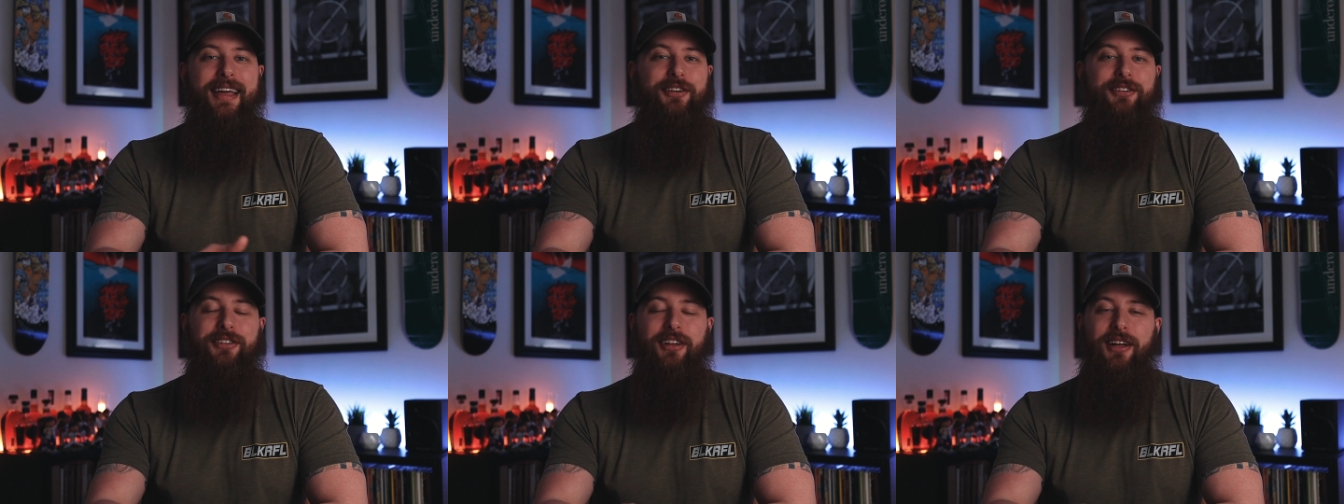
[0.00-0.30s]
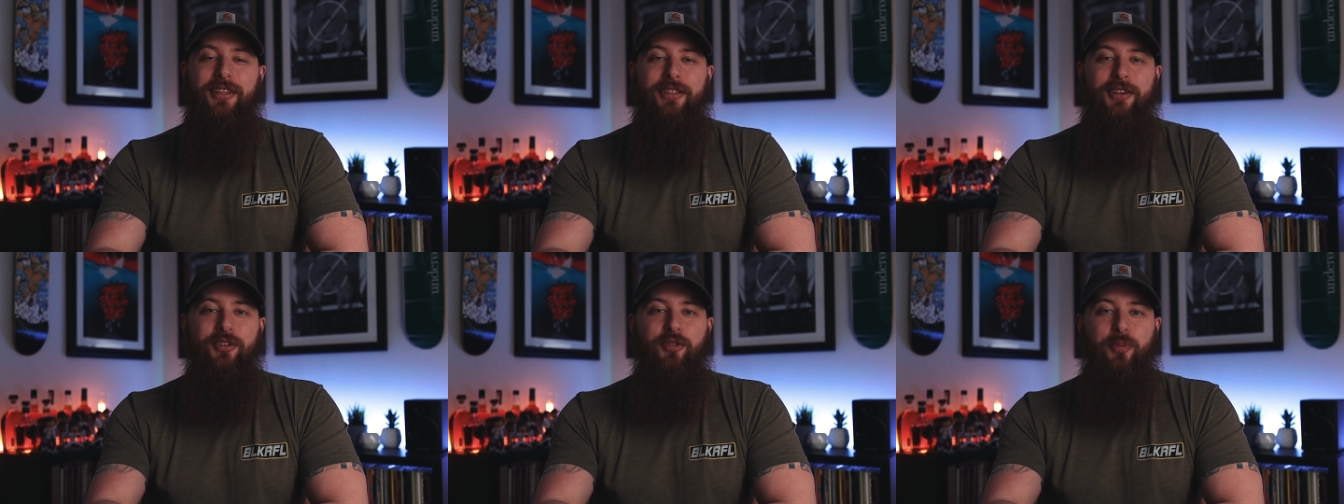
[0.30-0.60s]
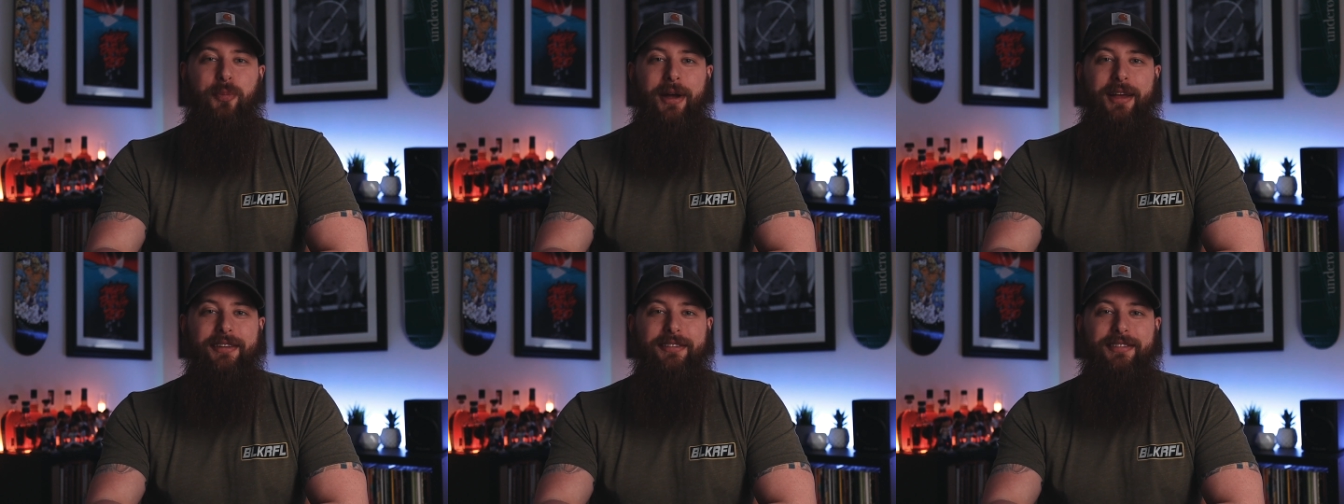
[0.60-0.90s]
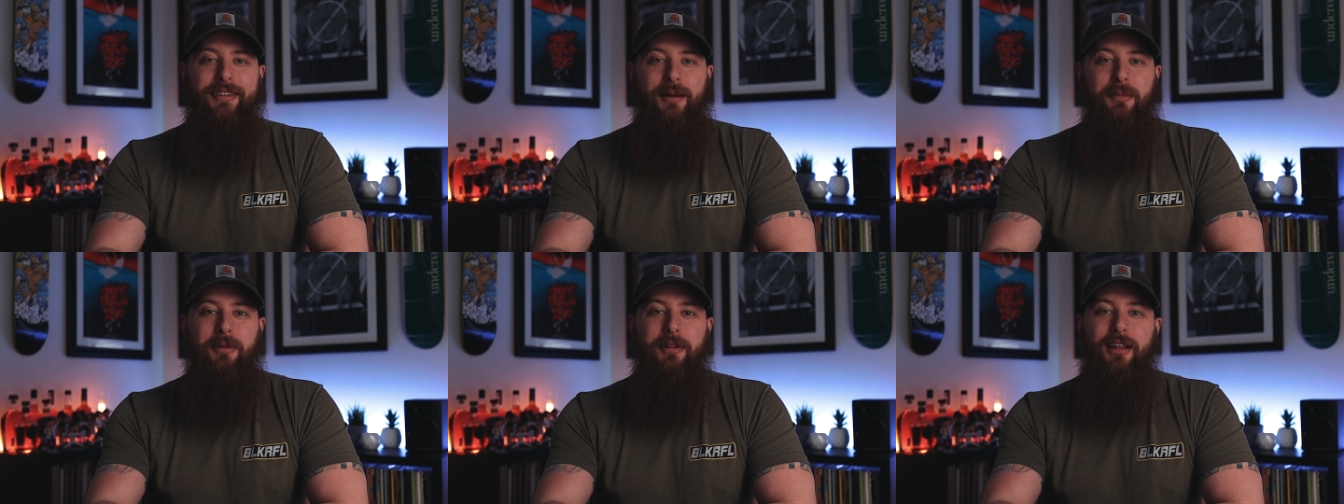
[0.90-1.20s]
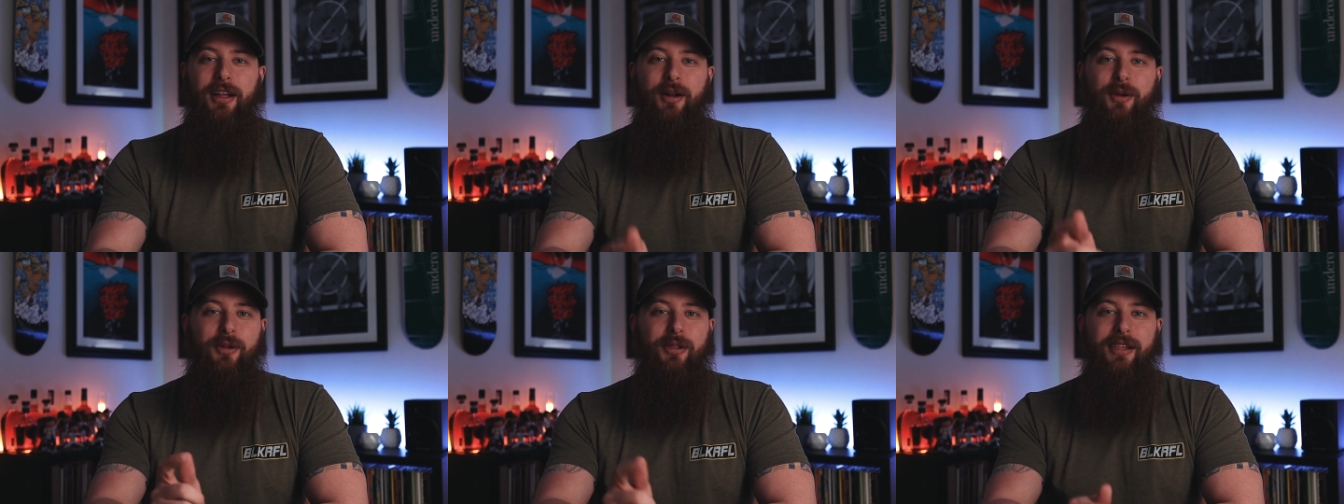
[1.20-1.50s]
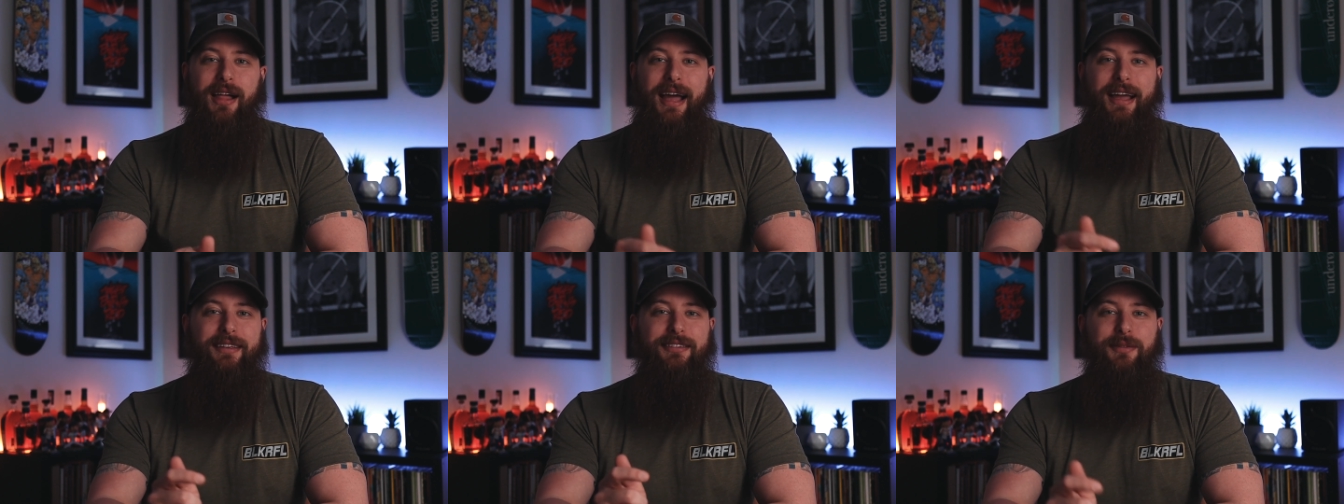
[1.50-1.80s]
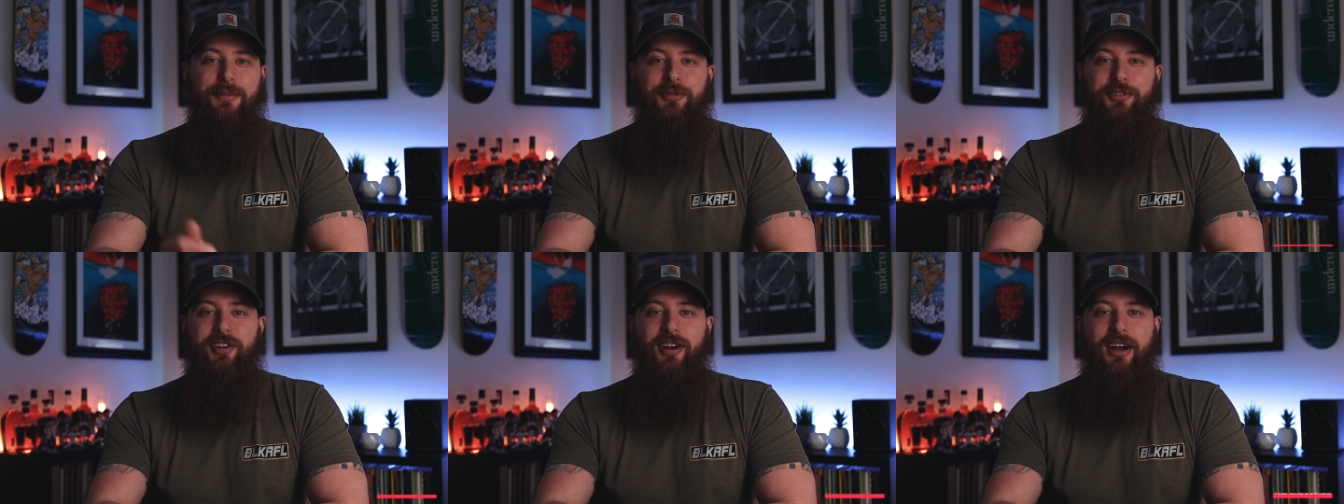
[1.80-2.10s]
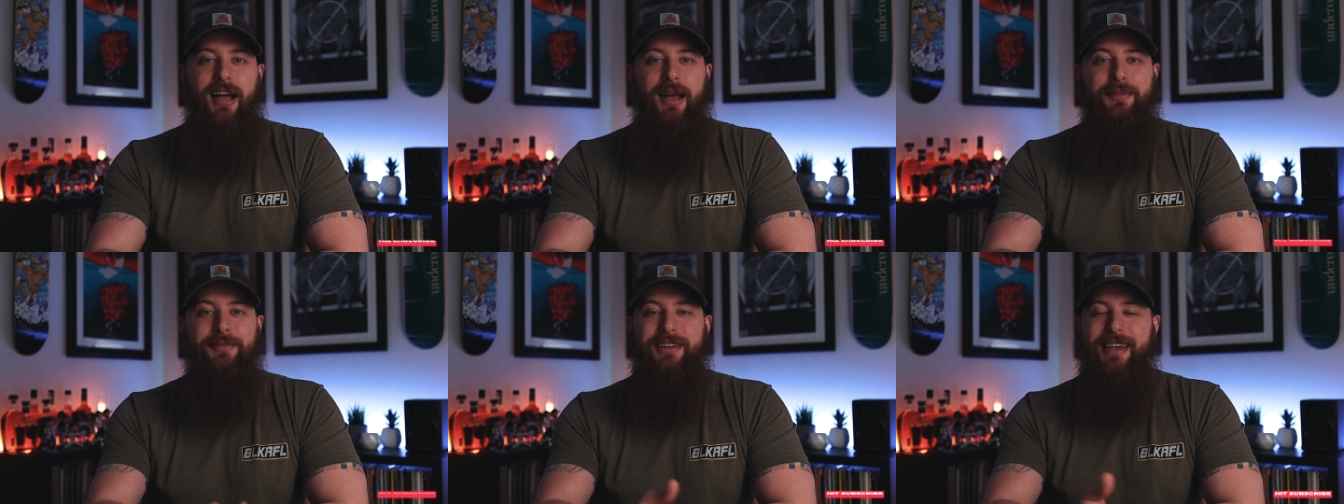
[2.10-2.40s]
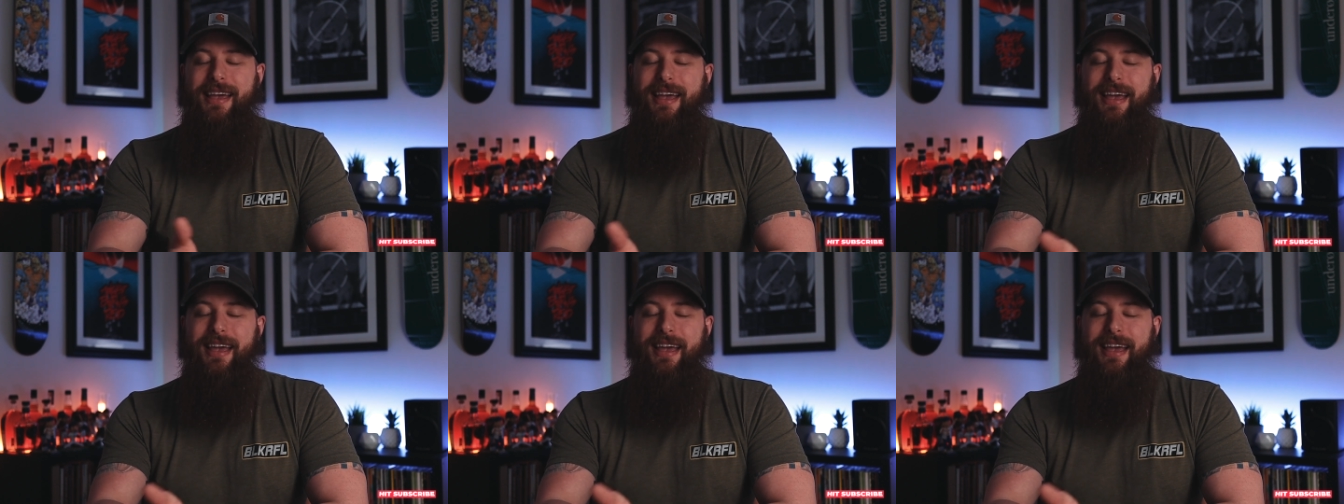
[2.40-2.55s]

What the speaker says: There's all those buttons down below, like, subscribes,